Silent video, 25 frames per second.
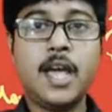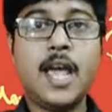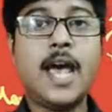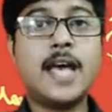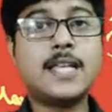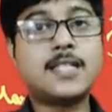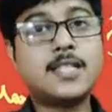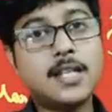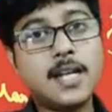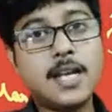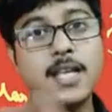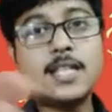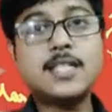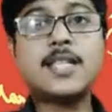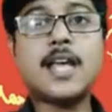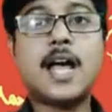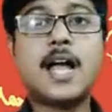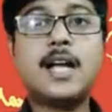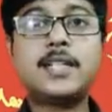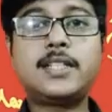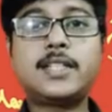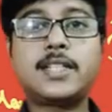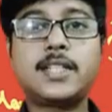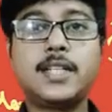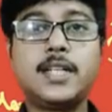As a
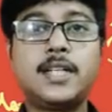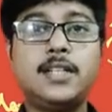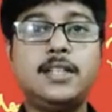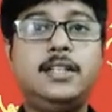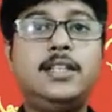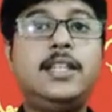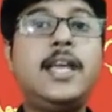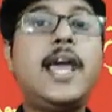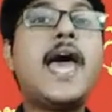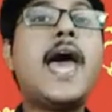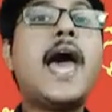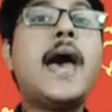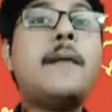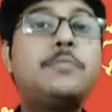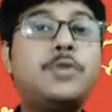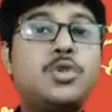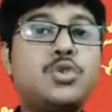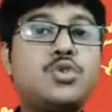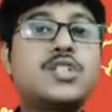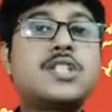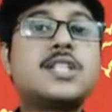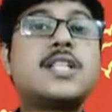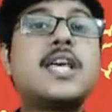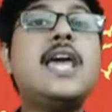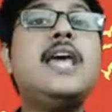result, they have
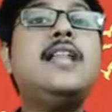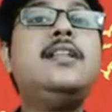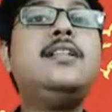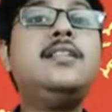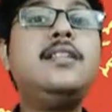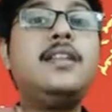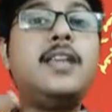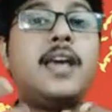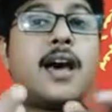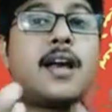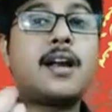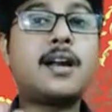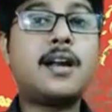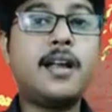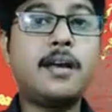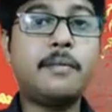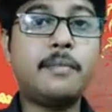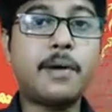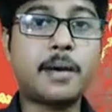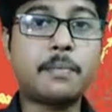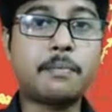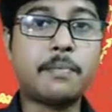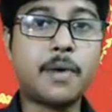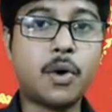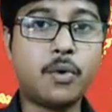to sell their
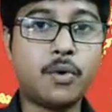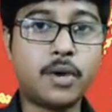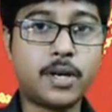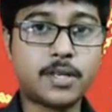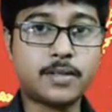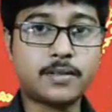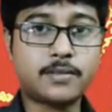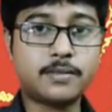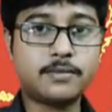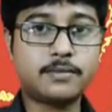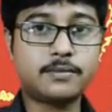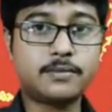labor power.